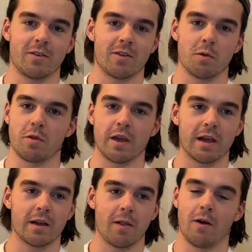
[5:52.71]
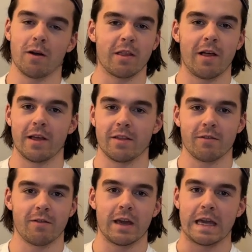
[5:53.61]
So think along the lines
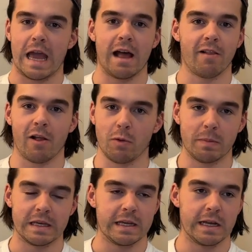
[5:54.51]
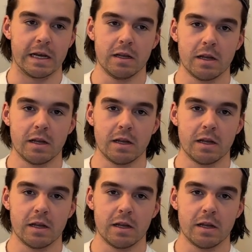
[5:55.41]
of like LL Bean,